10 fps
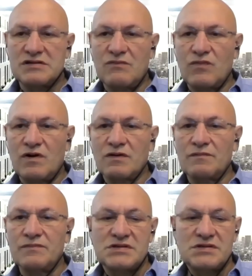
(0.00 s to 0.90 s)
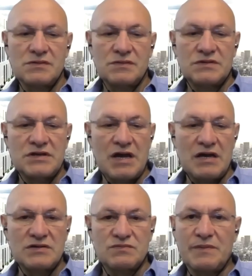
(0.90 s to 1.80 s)
and welcome to
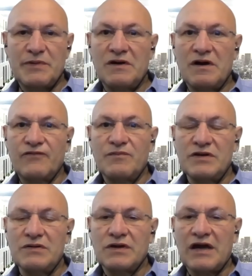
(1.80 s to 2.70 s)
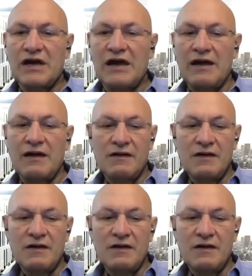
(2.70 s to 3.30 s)
today's webinar from the UKAA.